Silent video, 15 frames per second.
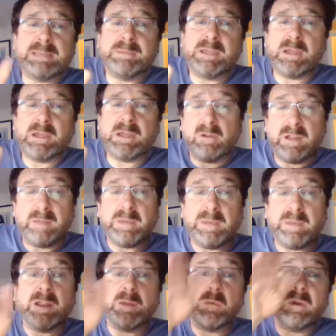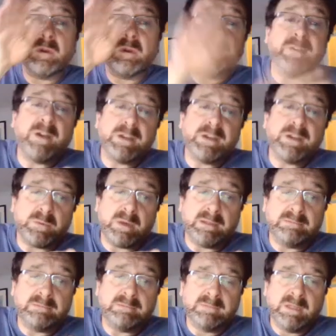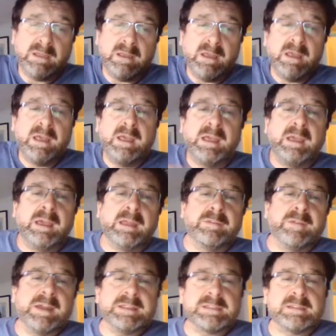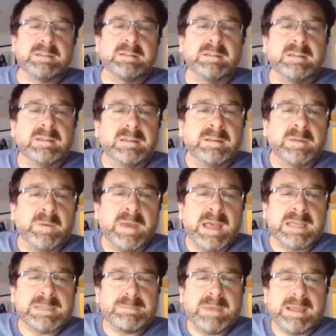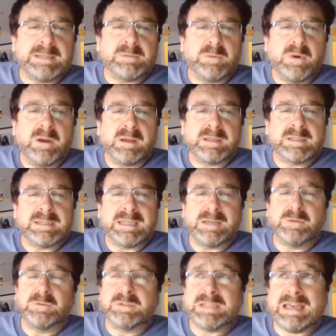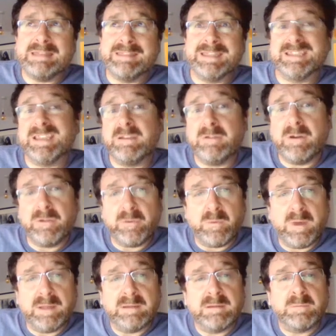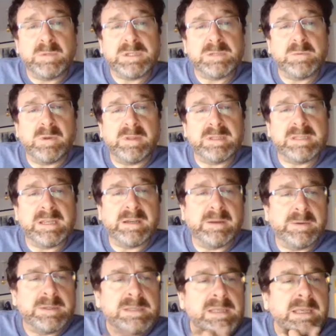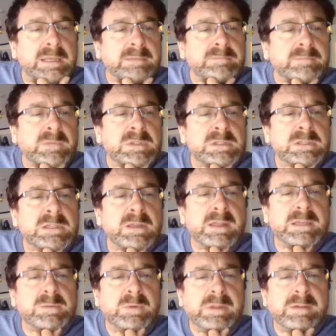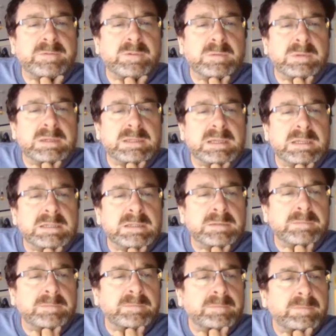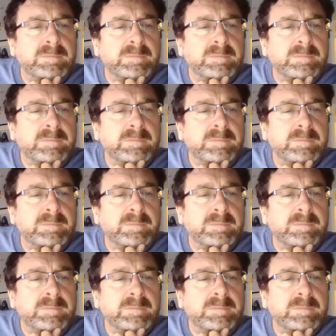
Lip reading: a semicolon, and we only want the first one. In fact, the way aspect works is it calls that the 0th one, which is what the 0 is saying. So that's what that formula does.